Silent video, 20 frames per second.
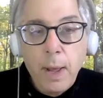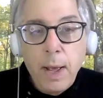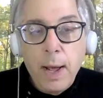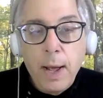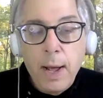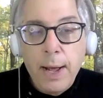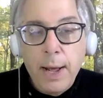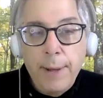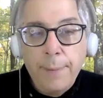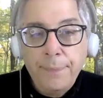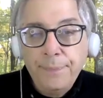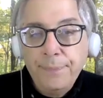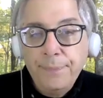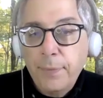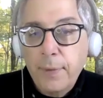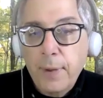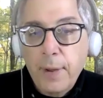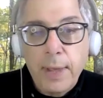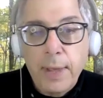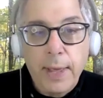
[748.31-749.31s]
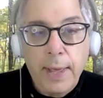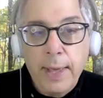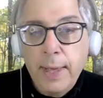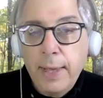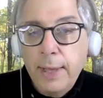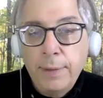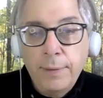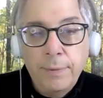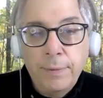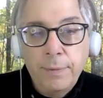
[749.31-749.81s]
Um,
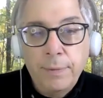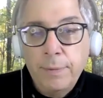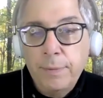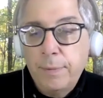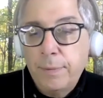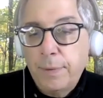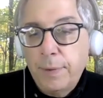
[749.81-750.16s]
in,